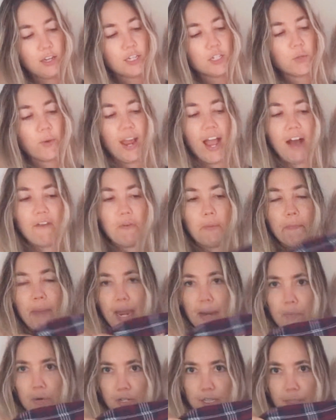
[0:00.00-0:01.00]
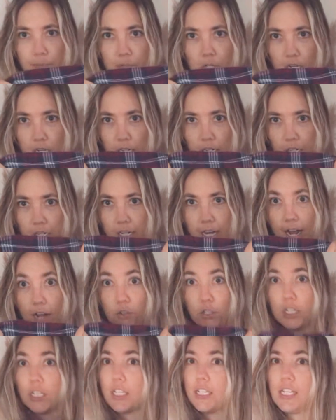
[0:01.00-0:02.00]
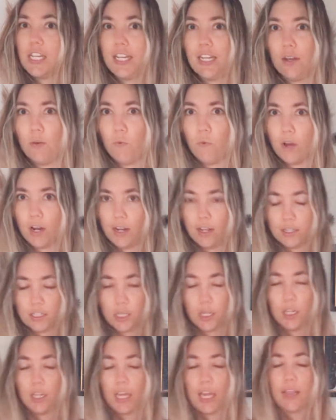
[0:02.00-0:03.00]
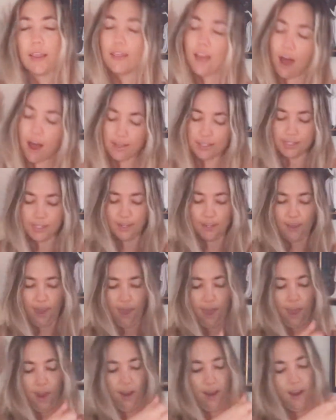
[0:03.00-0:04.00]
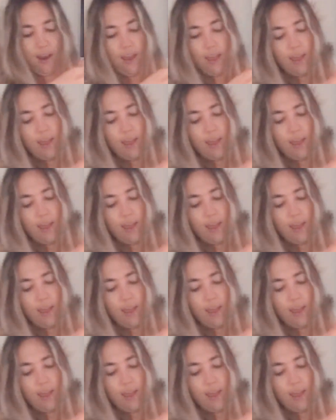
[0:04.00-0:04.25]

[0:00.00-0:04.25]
So I have it paper clipped on here now just because I didn't want it to get lost again.